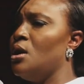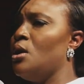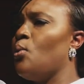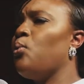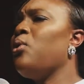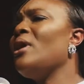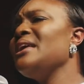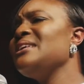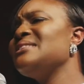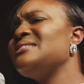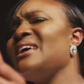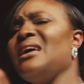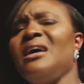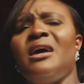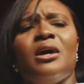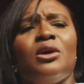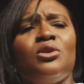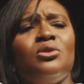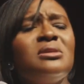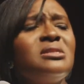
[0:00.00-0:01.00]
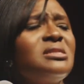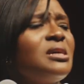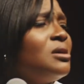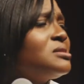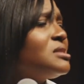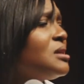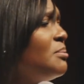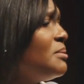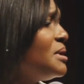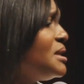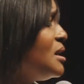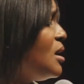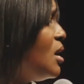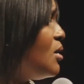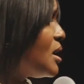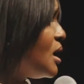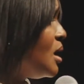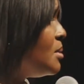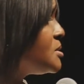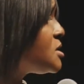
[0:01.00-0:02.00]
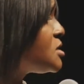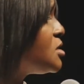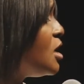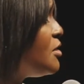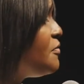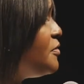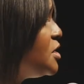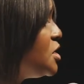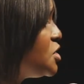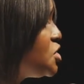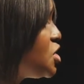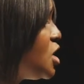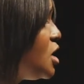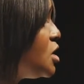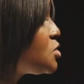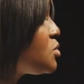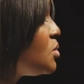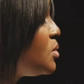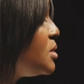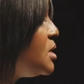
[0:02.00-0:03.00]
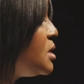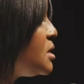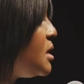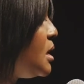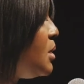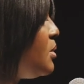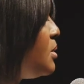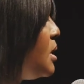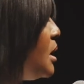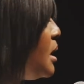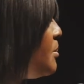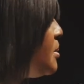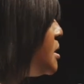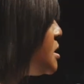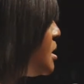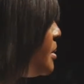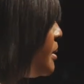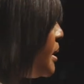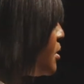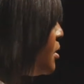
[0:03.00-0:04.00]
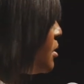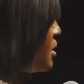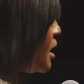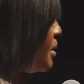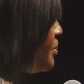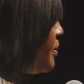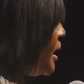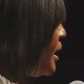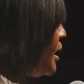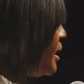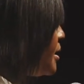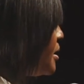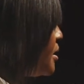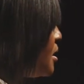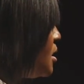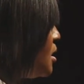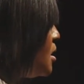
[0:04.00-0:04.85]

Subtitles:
What is it? You tell somebody, oh, come serve in the church. Well, you say, well, how much am I going to get paid?